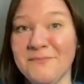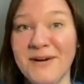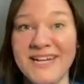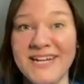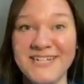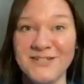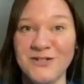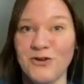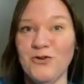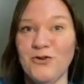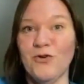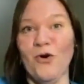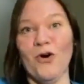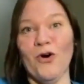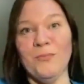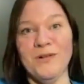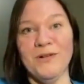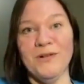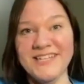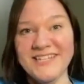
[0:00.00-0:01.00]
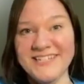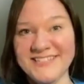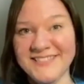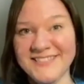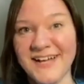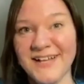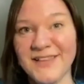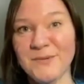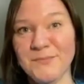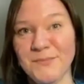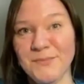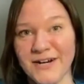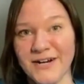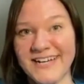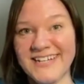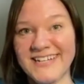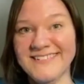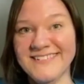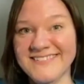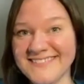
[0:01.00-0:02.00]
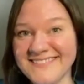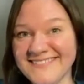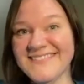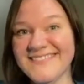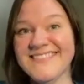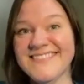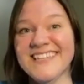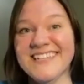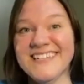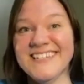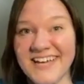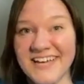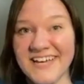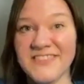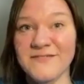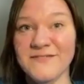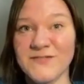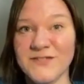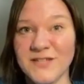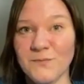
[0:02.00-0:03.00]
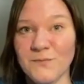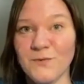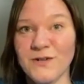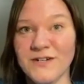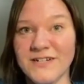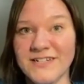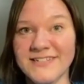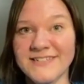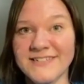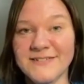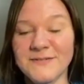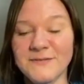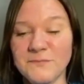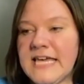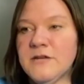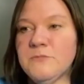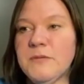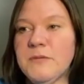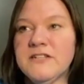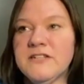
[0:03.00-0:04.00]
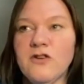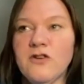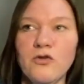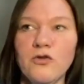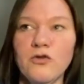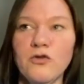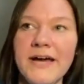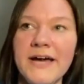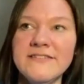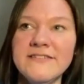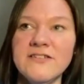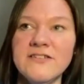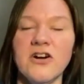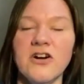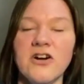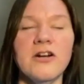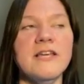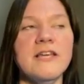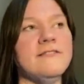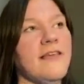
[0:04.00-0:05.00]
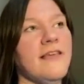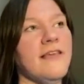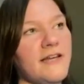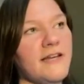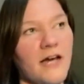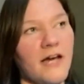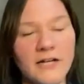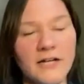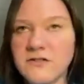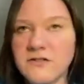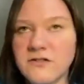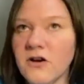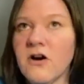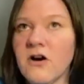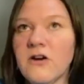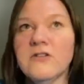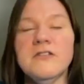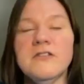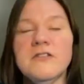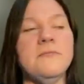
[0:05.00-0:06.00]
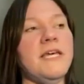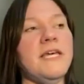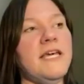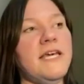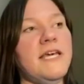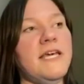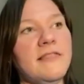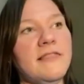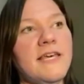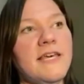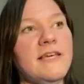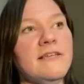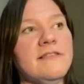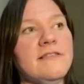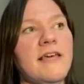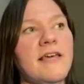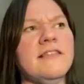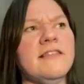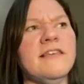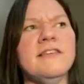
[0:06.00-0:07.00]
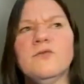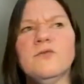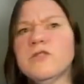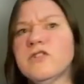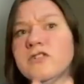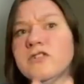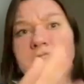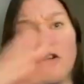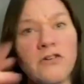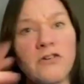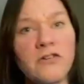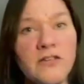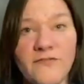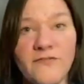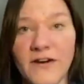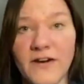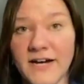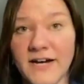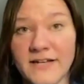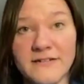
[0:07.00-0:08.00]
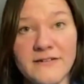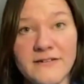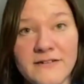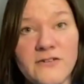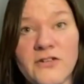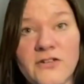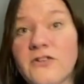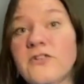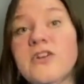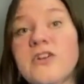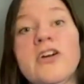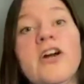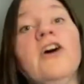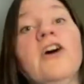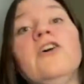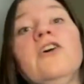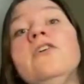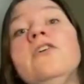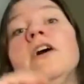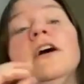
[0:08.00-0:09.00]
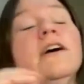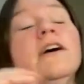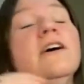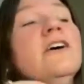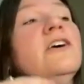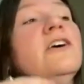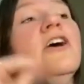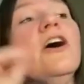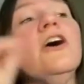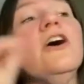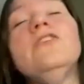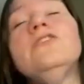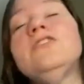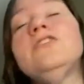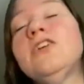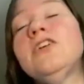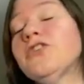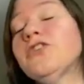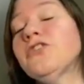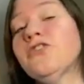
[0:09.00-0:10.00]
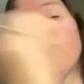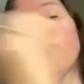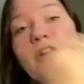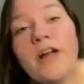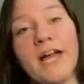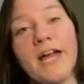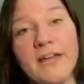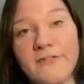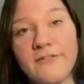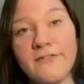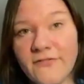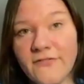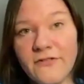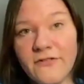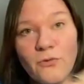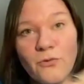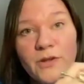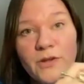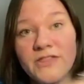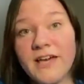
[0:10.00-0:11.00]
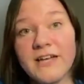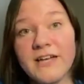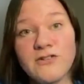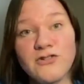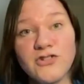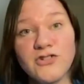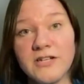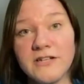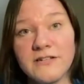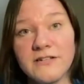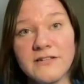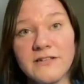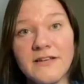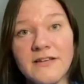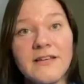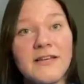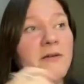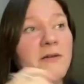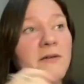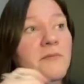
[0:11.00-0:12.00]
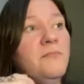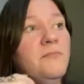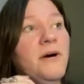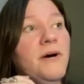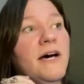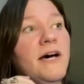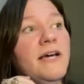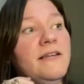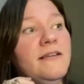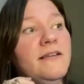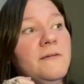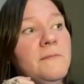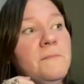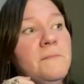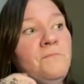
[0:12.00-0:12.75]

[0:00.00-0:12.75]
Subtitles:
somebody to normally celebrate the death of someone. He had been told by his attorneys like not to talk to me and things like this, which is totally fine. Dude, go to your grave with that shit. But